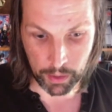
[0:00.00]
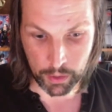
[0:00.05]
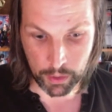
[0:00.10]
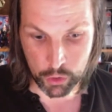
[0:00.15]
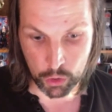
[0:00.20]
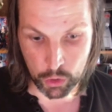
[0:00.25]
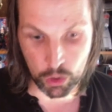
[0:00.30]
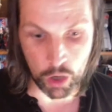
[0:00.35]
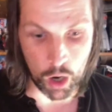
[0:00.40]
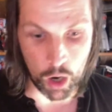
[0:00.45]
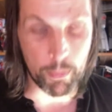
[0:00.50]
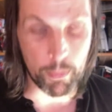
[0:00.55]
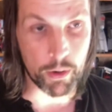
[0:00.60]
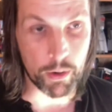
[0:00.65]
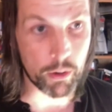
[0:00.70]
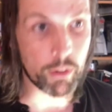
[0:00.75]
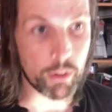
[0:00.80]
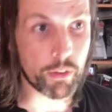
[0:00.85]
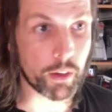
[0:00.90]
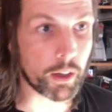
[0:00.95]
like John
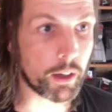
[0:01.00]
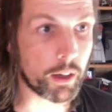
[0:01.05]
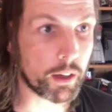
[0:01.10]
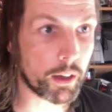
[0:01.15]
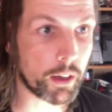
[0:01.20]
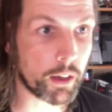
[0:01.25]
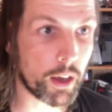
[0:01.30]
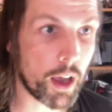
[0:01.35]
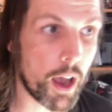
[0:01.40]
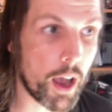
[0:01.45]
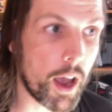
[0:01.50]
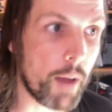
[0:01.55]
Carpenter, I think,